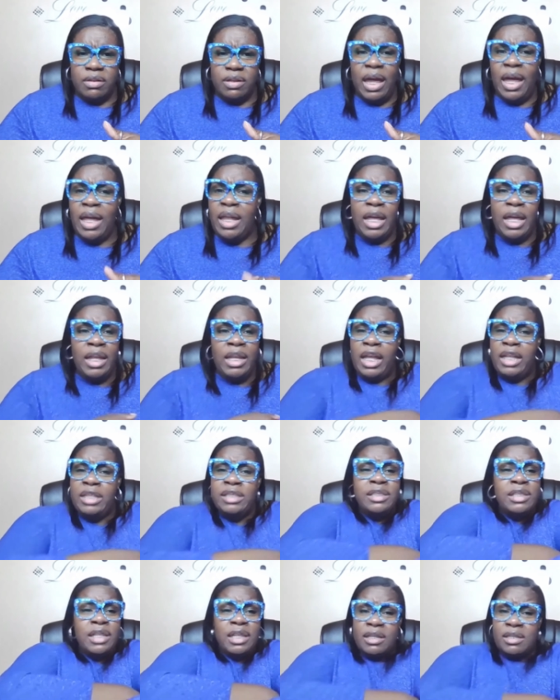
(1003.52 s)
And, and, and
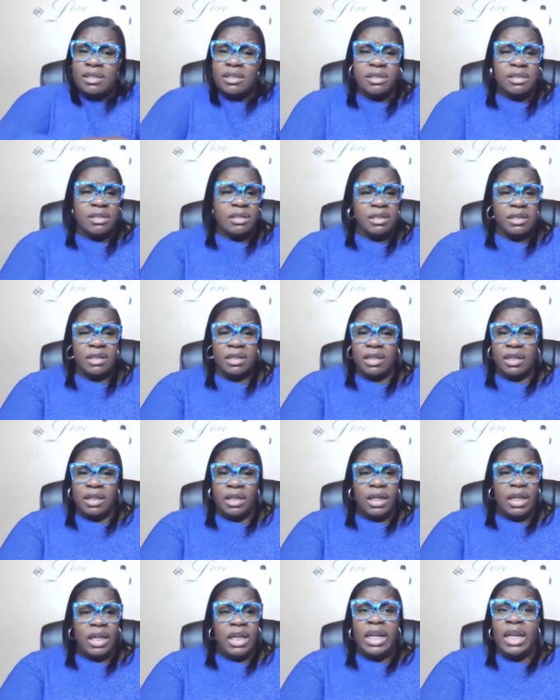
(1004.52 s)
sis,
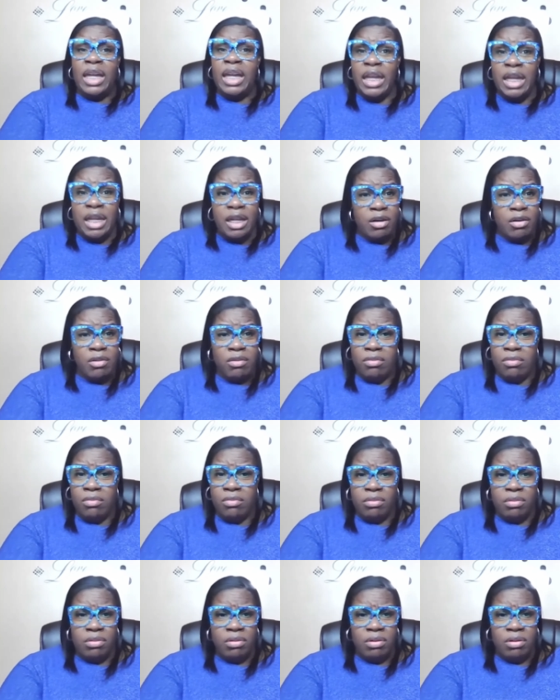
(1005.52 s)
heal.
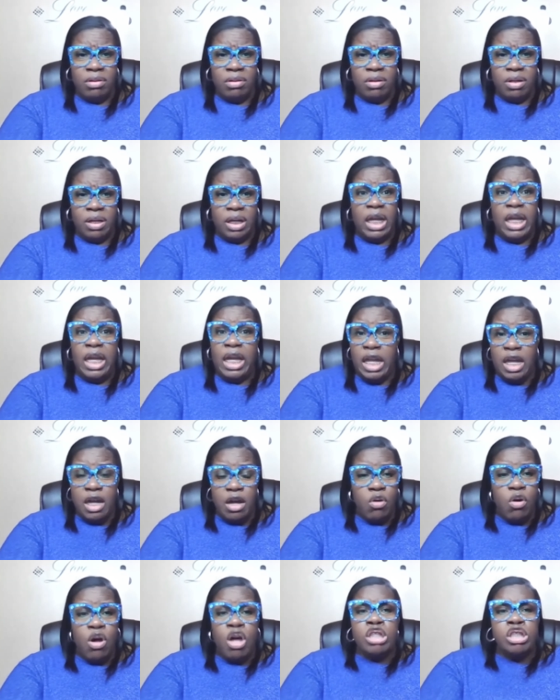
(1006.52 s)

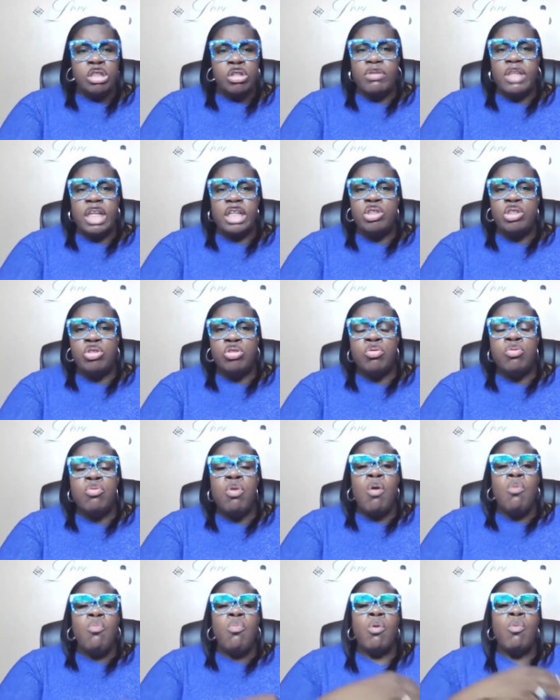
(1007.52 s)
Heal so that
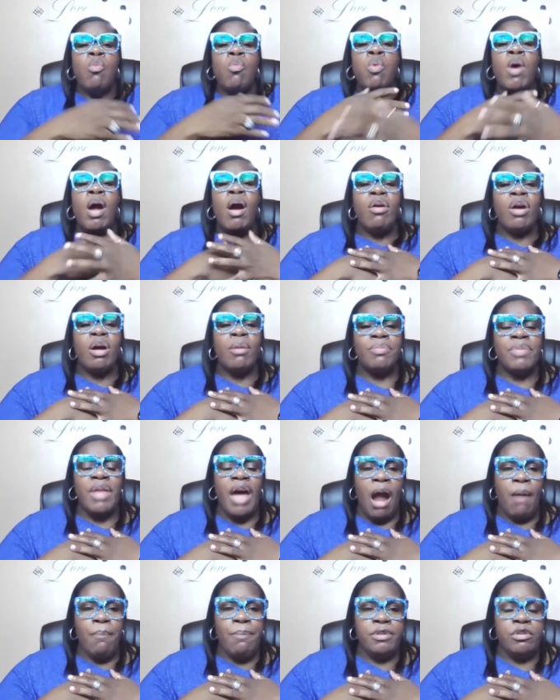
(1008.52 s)
you would welcome
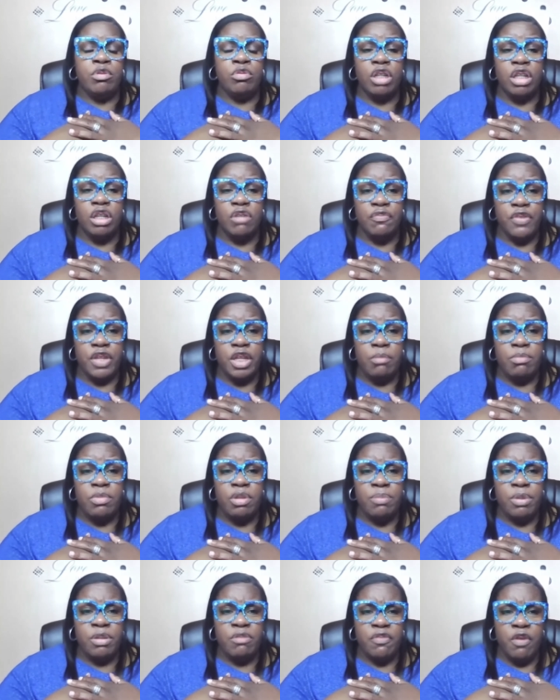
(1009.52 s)
the opportunity for him to
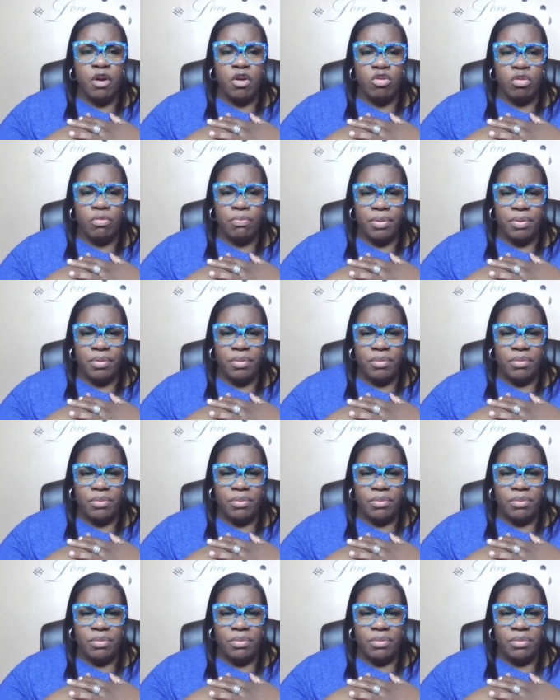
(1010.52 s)
be vulnerable
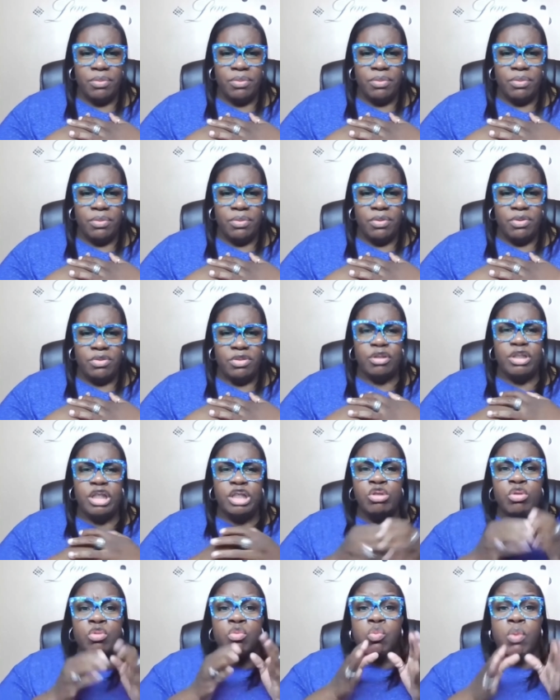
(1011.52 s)
so
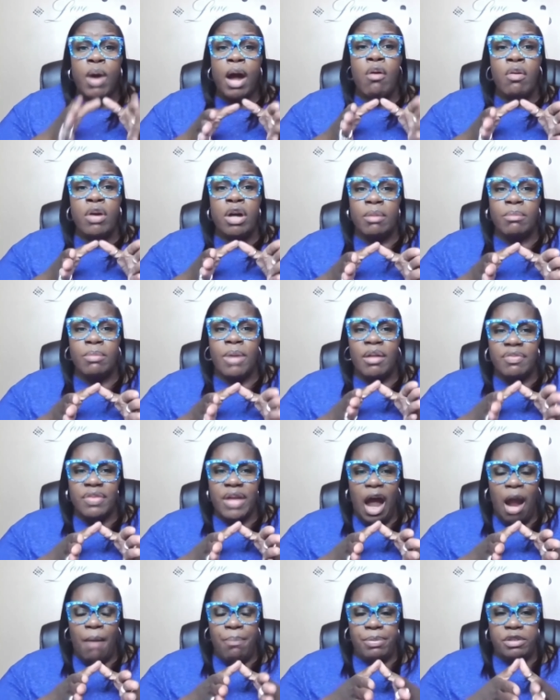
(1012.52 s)
that you welcome
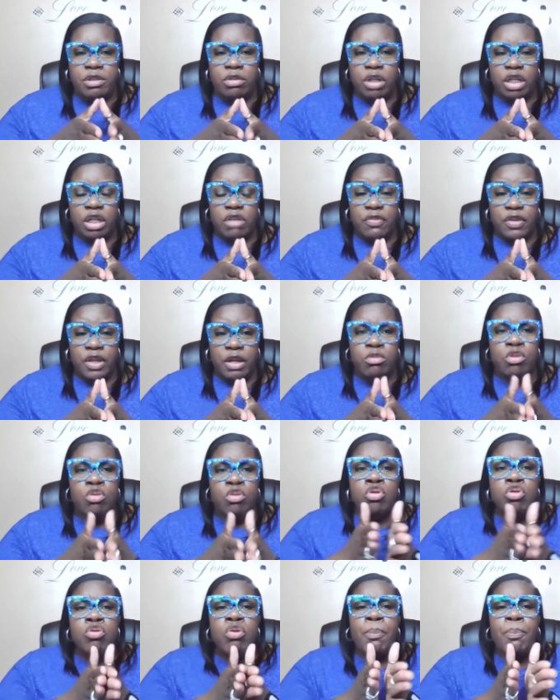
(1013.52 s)
the opportunity for him.
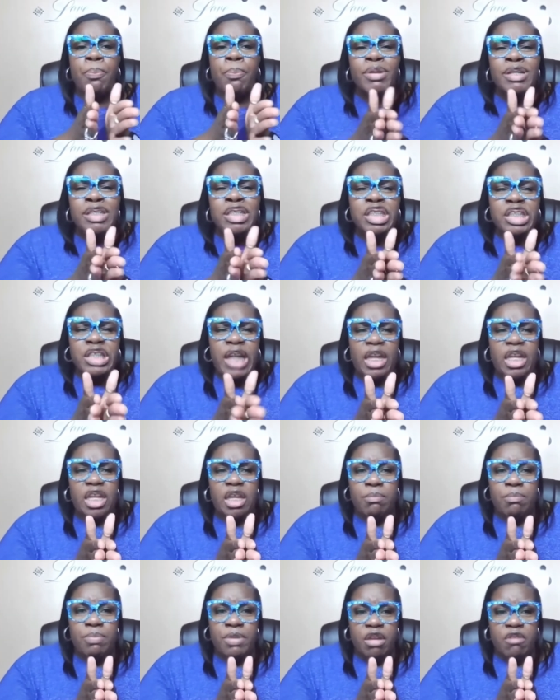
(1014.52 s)
You, you appreciate
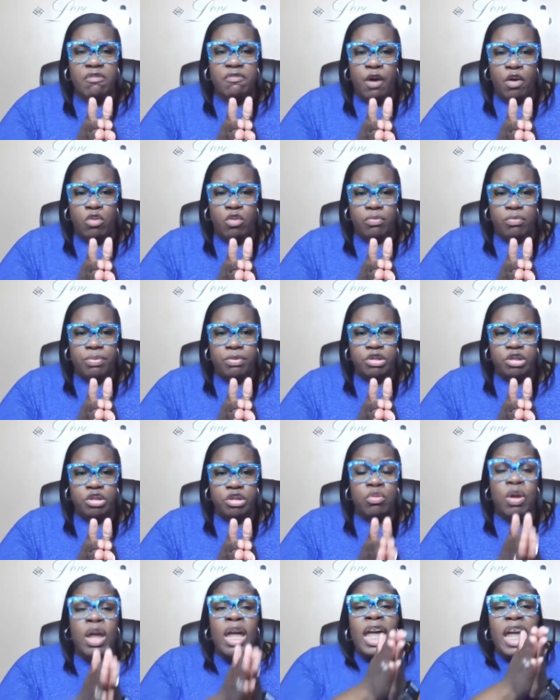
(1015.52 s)
him being vulnerable to you.